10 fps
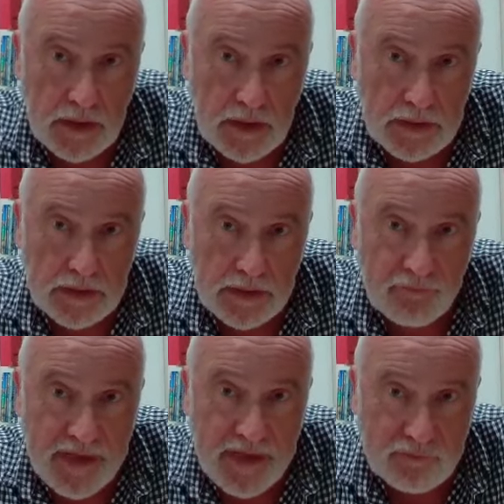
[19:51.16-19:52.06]
Uh,
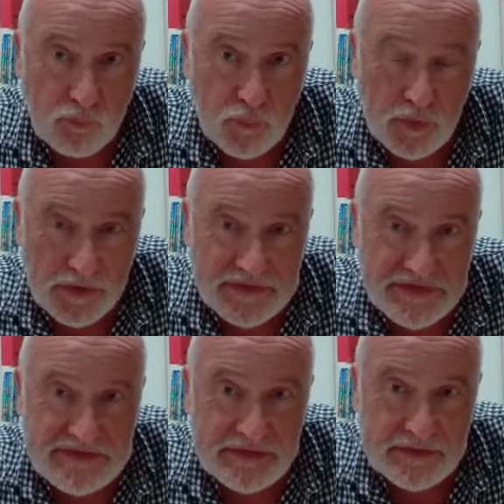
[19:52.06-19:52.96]
and that
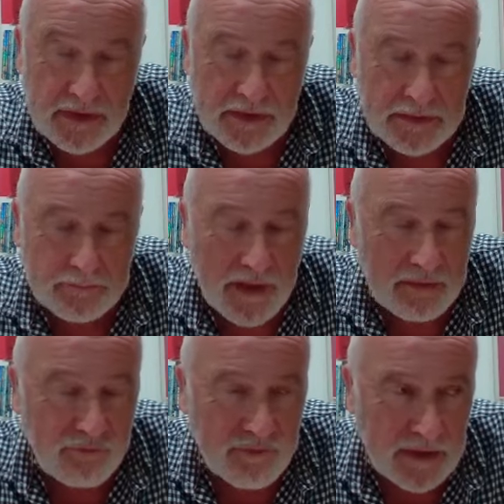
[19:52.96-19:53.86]
was, um,
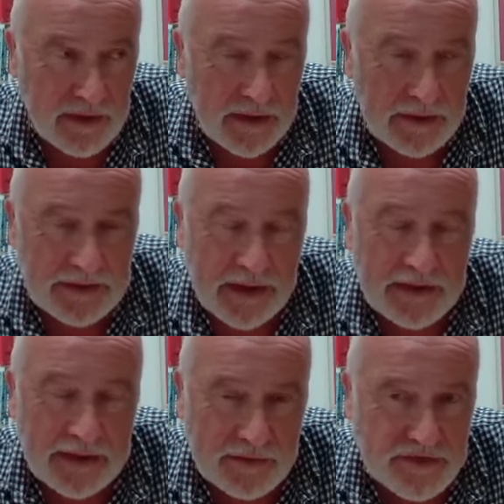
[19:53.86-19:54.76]
I think, a,
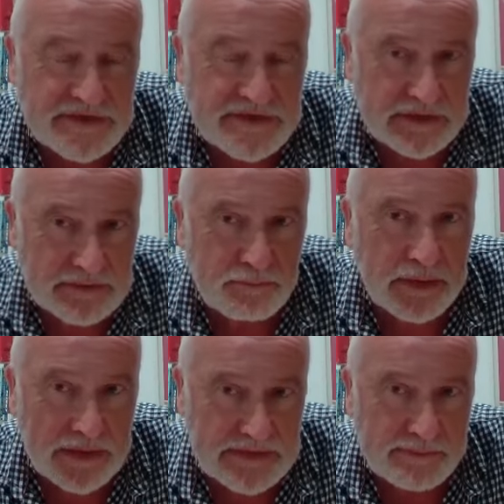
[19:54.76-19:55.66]
an interesting
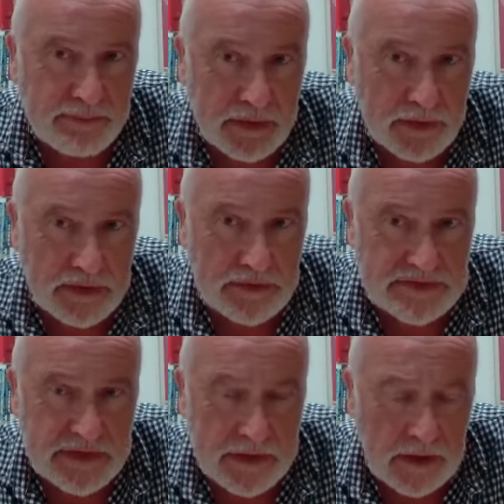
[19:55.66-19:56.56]
place
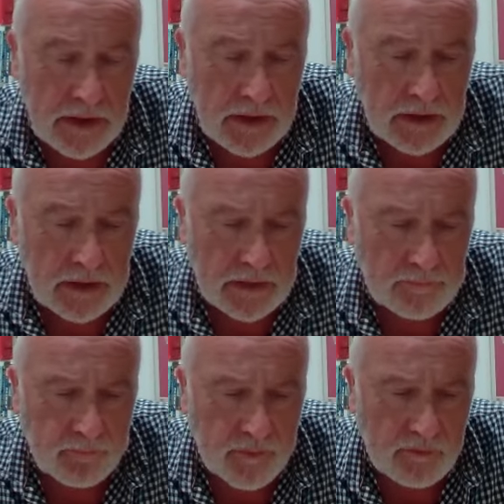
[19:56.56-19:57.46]
because,
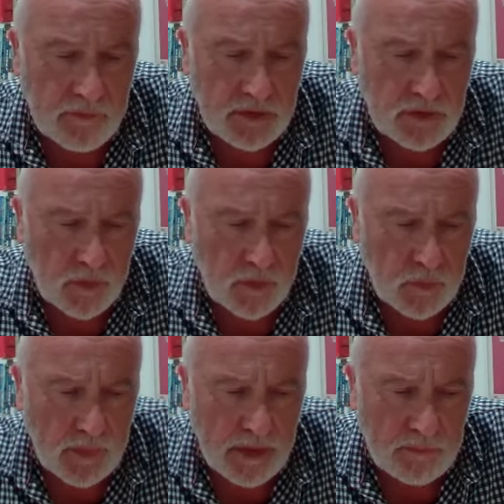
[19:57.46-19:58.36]
um, you
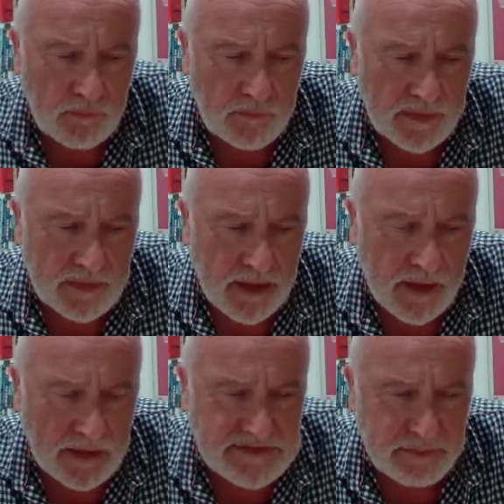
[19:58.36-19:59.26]
know, the
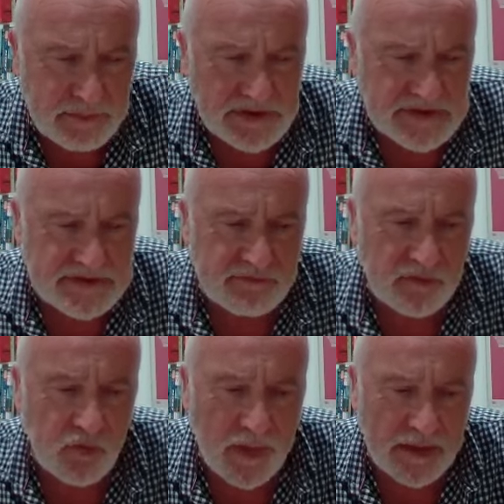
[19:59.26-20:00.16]
aspirations of
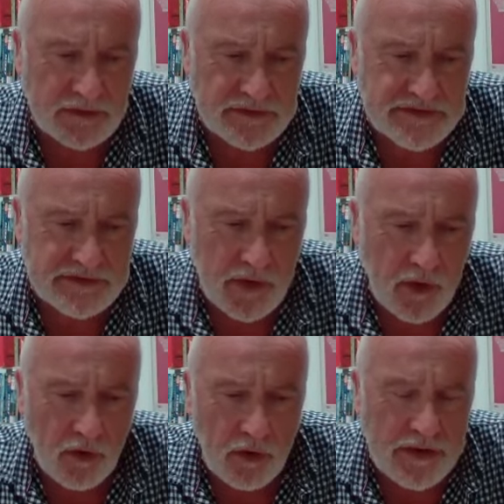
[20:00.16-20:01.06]
the Quakers
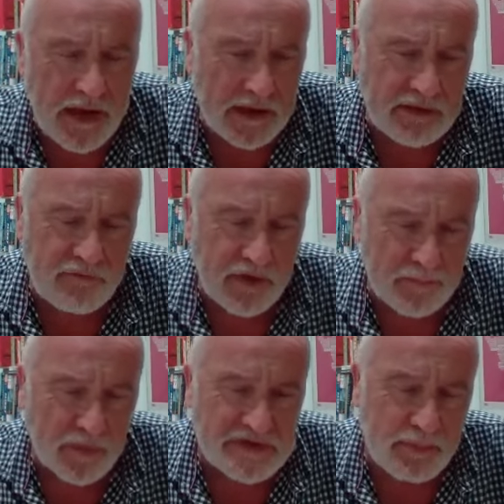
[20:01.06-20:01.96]
are guided very
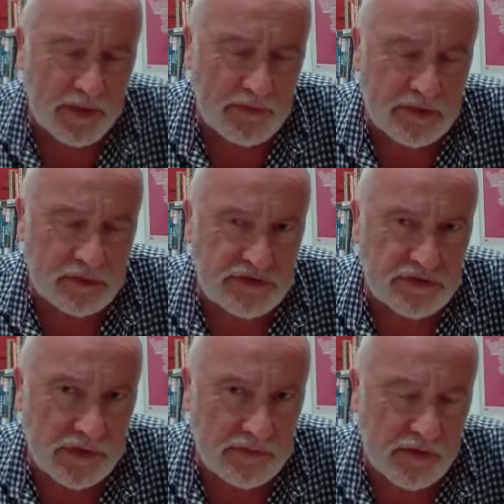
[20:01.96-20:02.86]
much by the
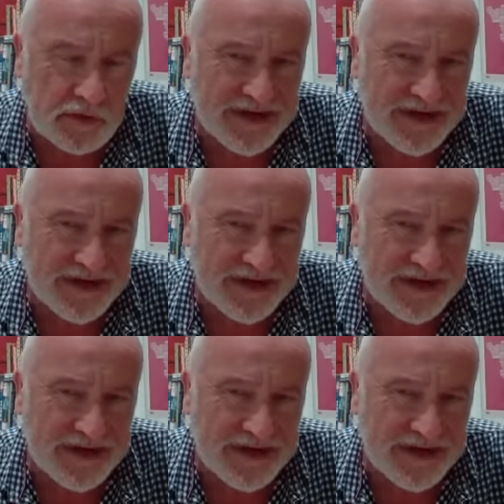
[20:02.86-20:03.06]
notion that